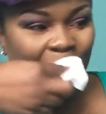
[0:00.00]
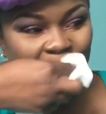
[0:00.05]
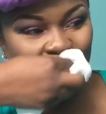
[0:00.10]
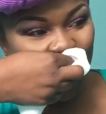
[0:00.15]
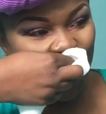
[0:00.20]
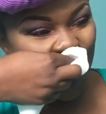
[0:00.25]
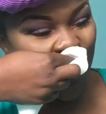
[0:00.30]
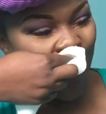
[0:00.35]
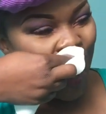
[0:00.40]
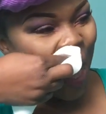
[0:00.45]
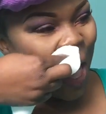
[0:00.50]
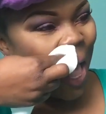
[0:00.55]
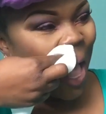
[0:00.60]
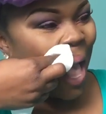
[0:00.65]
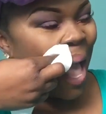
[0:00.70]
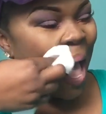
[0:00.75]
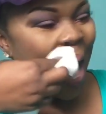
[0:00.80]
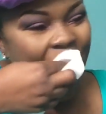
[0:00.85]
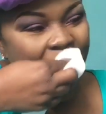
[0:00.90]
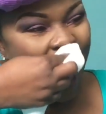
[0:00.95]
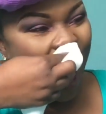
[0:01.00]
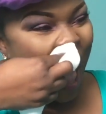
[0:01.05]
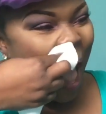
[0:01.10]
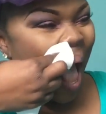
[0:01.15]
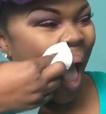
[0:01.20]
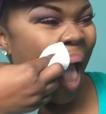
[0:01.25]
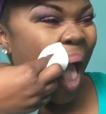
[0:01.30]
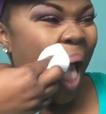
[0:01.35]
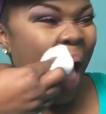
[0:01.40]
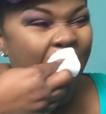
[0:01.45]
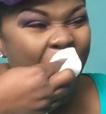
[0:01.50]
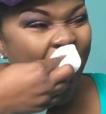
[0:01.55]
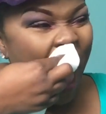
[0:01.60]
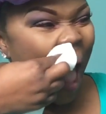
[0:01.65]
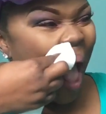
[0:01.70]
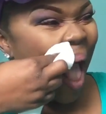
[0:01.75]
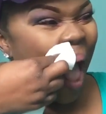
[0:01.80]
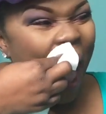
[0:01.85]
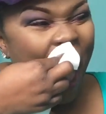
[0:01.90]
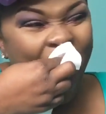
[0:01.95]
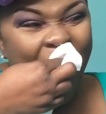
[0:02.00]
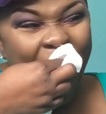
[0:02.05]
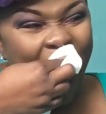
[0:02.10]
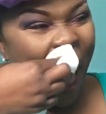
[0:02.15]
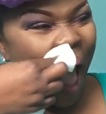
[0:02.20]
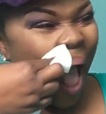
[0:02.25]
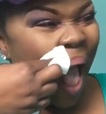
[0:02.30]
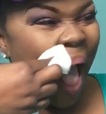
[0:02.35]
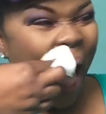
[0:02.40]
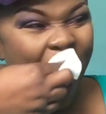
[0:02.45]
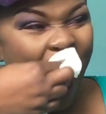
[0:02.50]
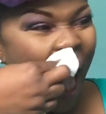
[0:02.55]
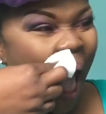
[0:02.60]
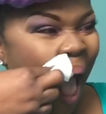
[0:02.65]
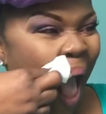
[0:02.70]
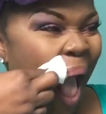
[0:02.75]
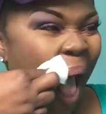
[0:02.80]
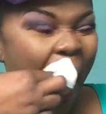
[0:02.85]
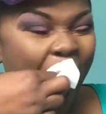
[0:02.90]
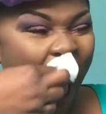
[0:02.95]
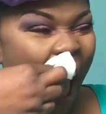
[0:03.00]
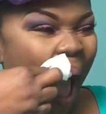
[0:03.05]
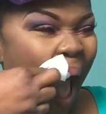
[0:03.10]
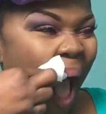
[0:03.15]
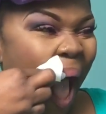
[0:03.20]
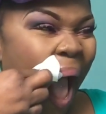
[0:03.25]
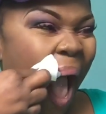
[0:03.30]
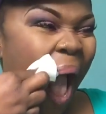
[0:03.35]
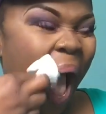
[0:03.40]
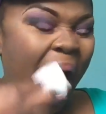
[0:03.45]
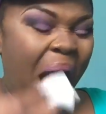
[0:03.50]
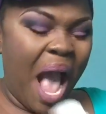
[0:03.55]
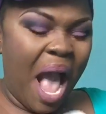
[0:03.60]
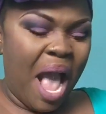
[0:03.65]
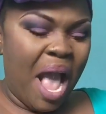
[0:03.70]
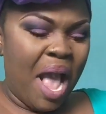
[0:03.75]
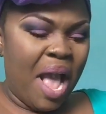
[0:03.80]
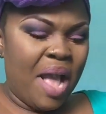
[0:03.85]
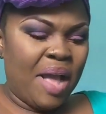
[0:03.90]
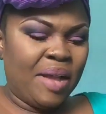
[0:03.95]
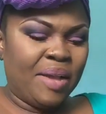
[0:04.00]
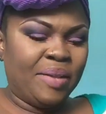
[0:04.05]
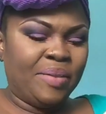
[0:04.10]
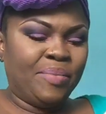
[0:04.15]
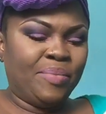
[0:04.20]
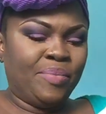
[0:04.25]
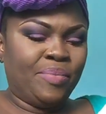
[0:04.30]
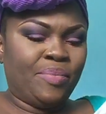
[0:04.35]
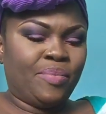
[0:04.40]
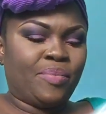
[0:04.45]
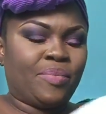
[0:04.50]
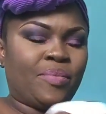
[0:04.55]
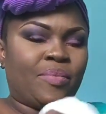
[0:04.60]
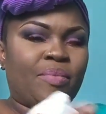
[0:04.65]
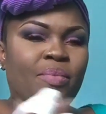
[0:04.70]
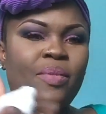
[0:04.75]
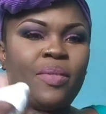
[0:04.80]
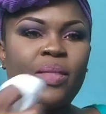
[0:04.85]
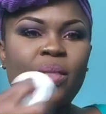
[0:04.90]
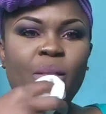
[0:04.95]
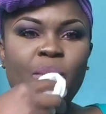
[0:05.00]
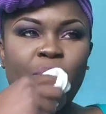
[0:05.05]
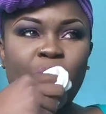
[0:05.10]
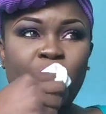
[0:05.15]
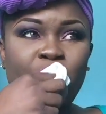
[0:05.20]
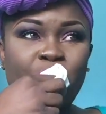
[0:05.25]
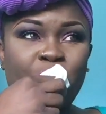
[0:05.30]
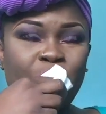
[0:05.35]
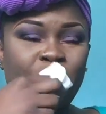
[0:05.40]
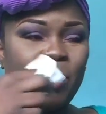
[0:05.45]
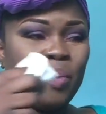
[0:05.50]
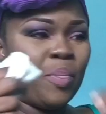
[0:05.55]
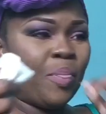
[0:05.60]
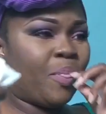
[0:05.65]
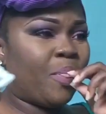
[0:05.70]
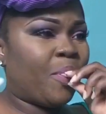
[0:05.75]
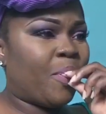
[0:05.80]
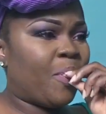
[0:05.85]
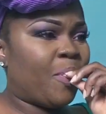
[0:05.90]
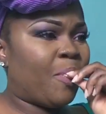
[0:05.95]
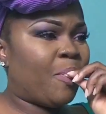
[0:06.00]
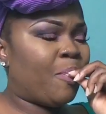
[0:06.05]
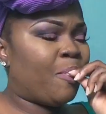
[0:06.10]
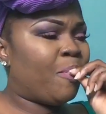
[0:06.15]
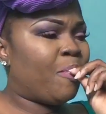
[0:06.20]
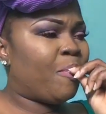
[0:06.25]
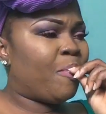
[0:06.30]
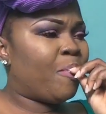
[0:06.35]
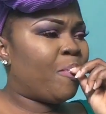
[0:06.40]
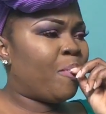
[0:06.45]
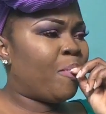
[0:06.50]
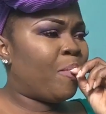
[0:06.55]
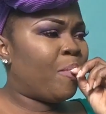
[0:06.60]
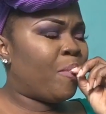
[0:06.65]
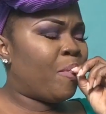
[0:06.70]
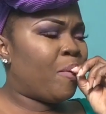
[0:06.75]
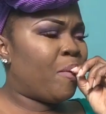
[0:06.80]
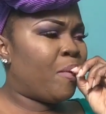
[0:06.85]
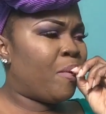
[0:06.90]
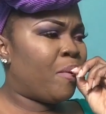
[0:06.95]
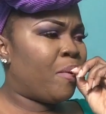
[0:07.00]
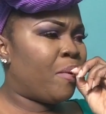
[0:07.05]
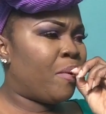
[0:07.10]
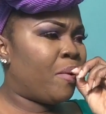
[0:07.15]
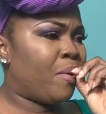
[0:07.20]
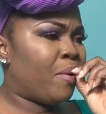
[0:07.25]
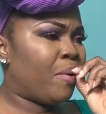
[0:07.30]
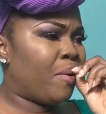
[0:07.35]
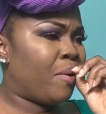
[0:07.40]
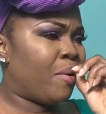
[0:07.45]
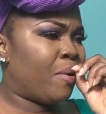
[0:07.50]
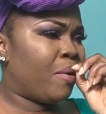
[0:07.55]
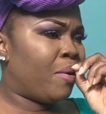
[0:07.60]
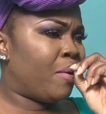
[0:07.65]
(silence)